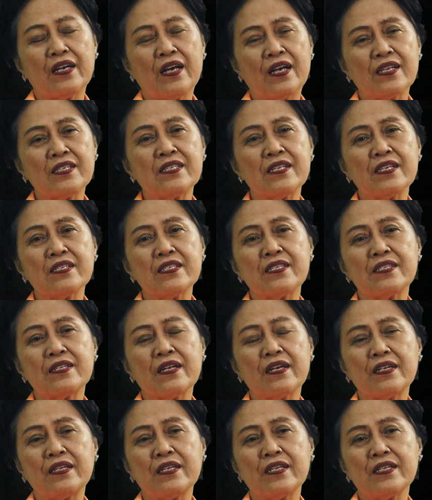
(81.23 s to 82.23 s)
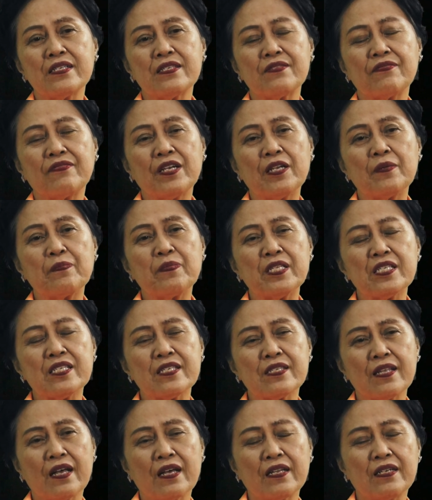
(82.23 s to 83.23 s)
ASEAN studies, Philippine
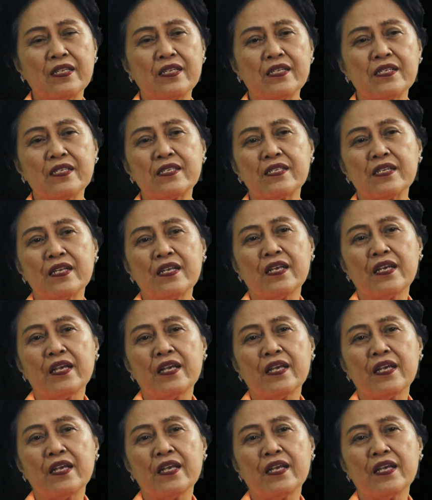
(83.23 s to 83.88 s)
studies,